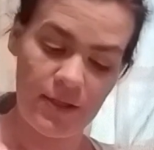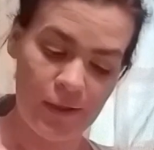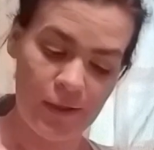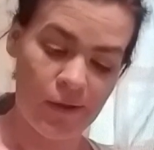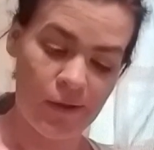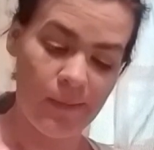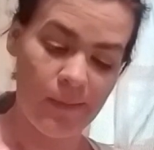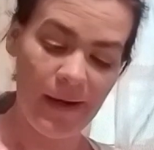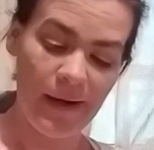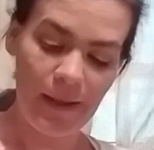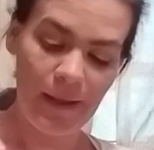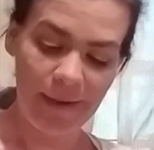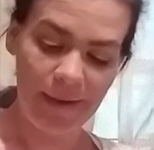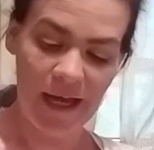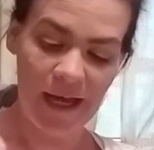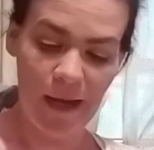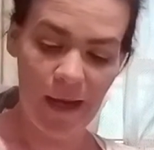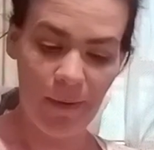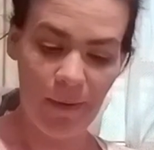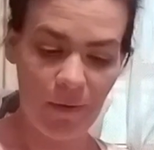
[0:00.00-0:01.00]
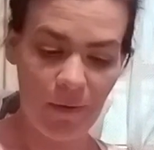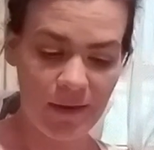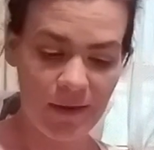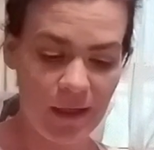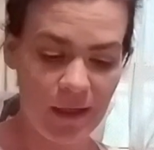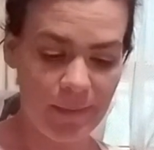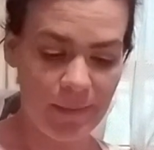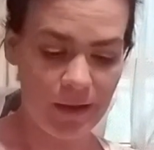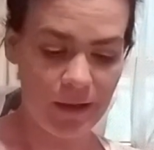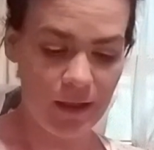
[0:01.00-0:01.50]
so, but I'll be happy with
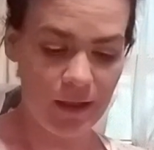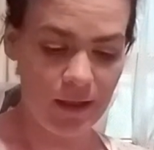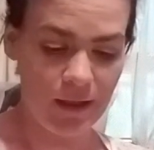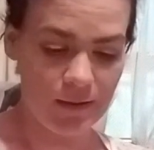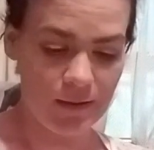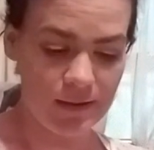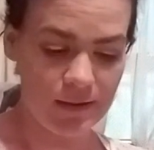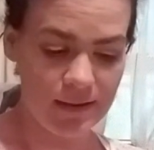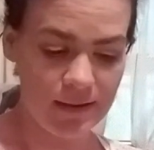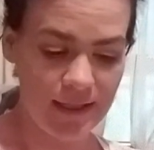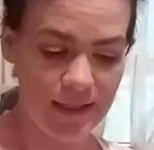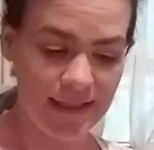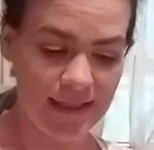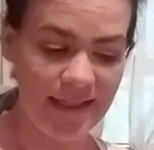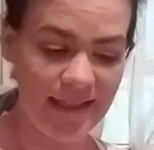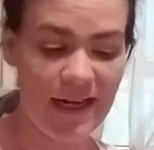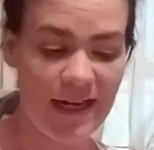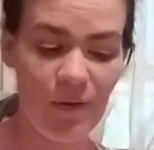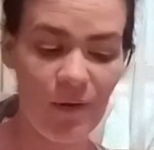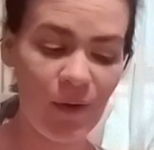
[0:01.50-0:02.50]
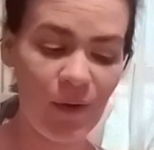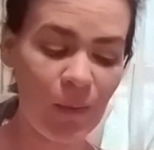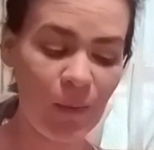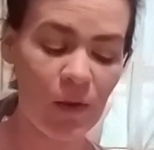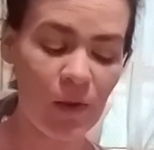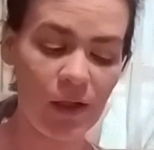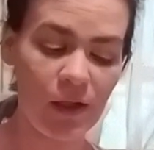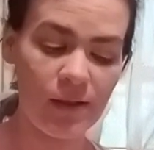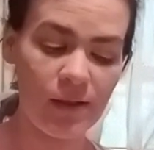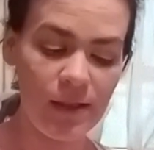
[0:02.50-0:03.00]
anybody else's. Like I said, I really
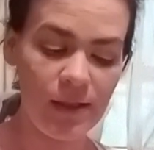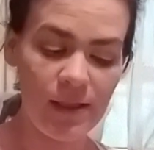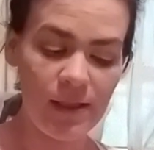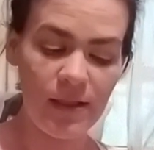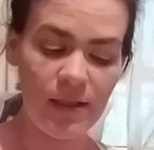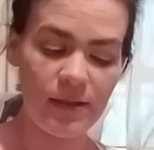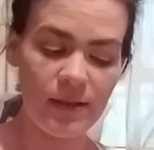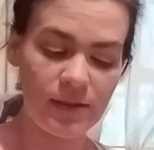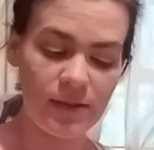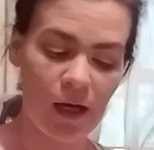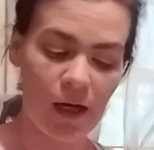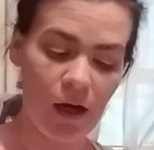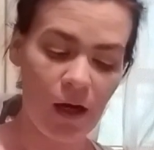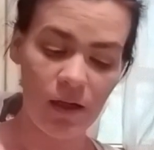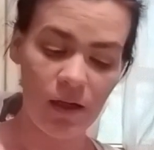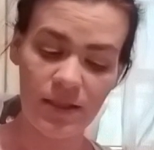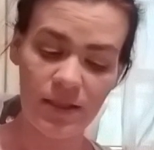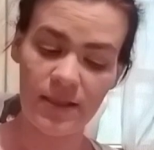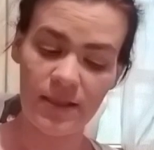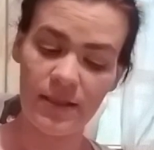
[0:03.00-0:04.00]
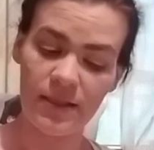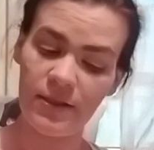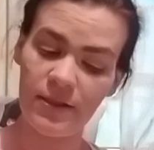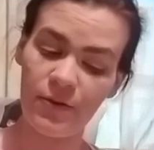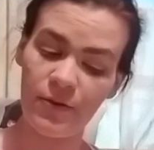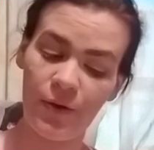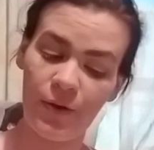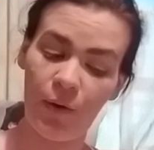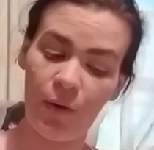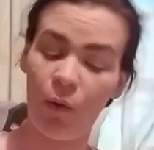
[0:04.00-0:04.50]
want
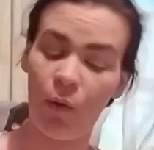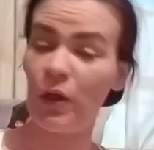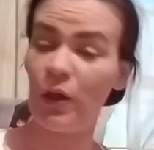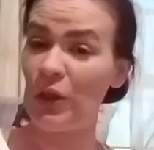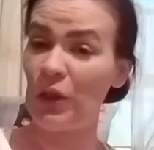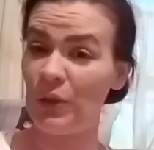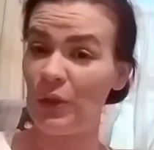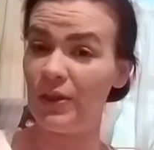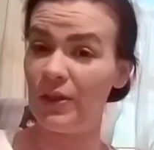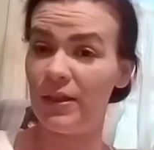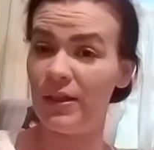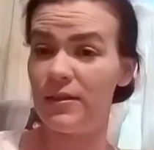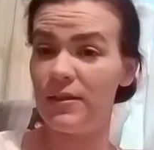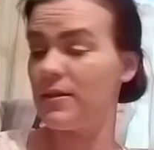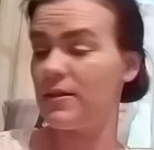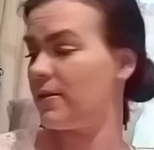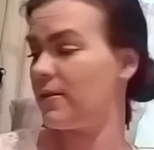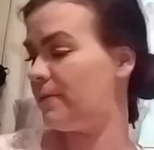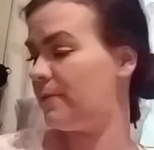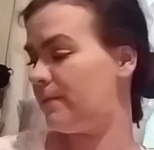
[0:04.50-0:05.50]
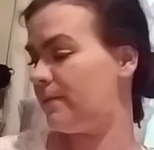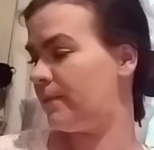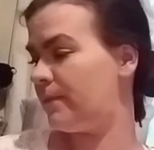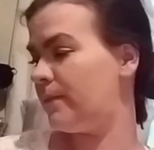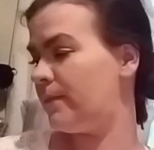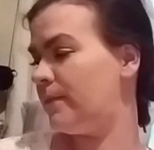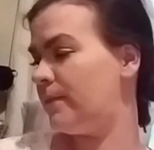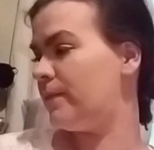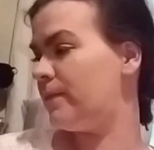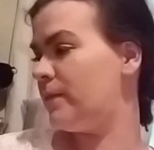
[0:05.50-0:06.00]
Tonks's or Luna's.
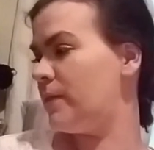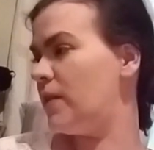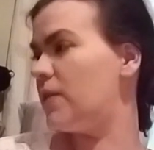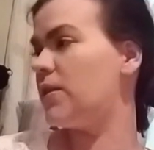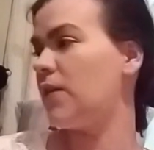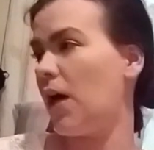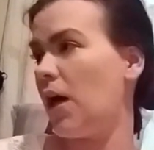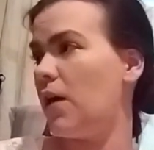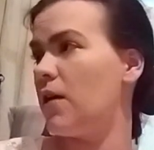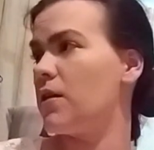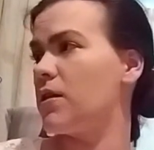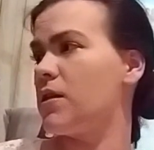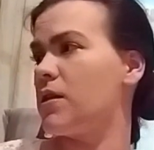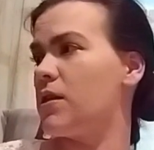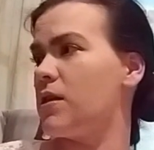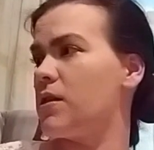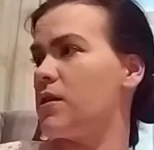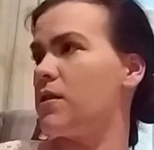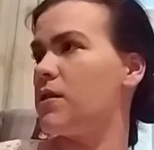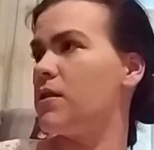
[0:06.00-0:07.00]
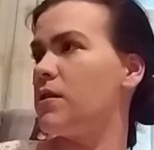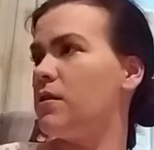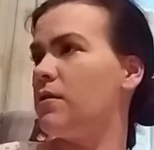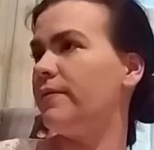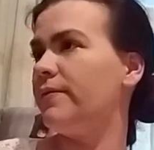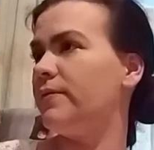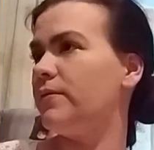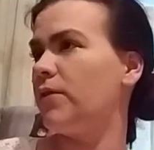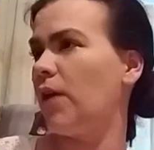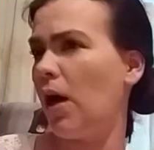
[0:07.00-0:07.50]
Tonks's.
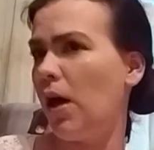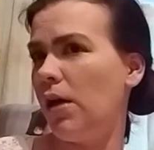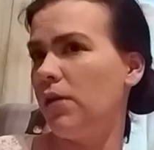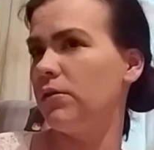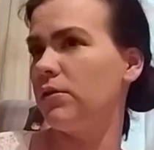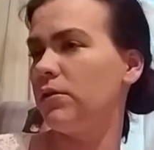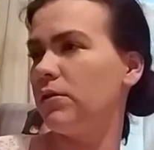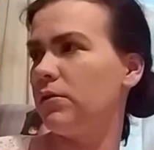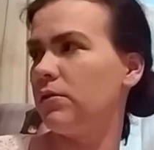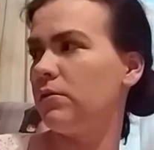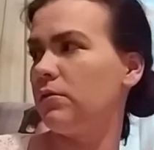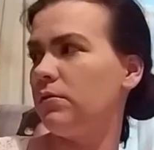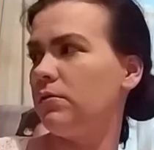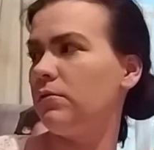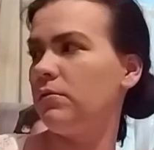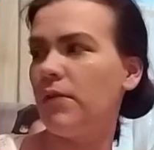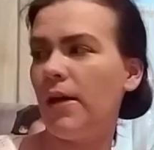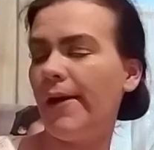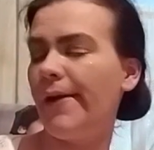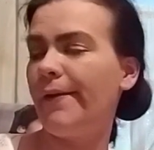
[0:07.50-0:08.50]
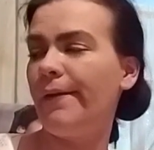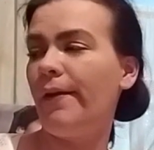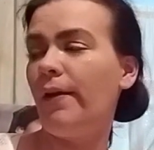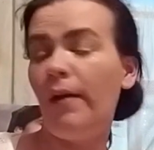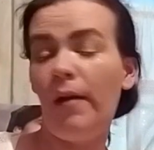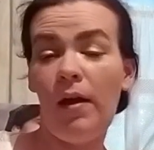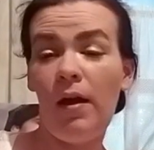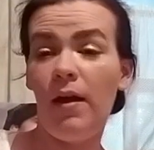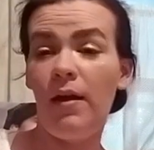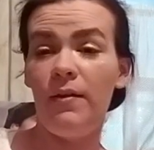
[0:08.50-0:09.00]
Tonks. I don't
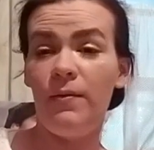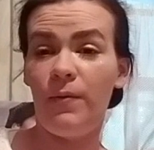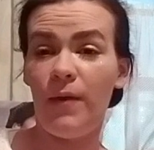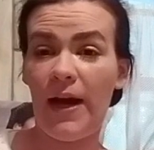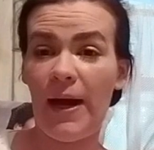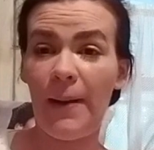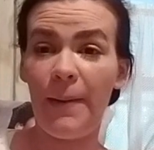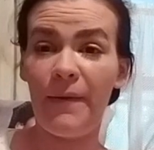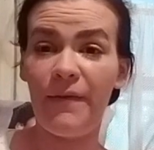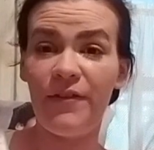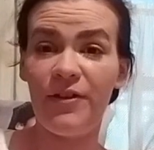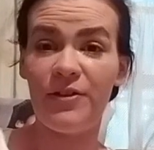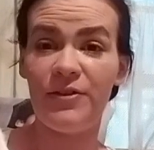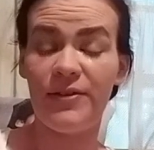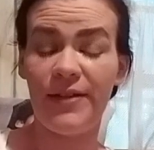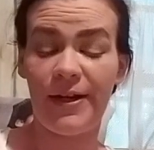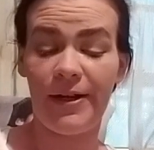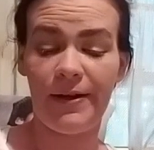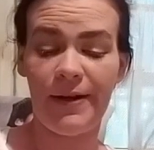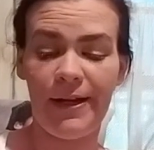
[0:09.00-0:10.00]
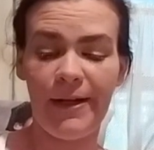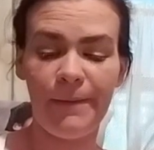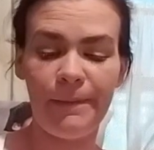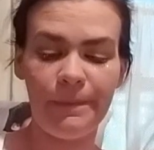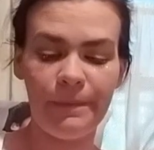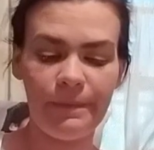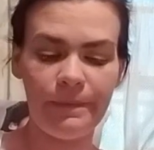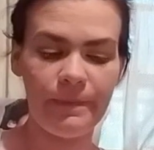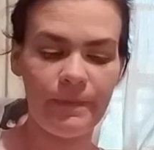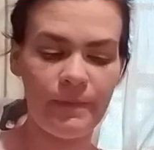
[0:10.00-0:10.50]
know. However you say her name.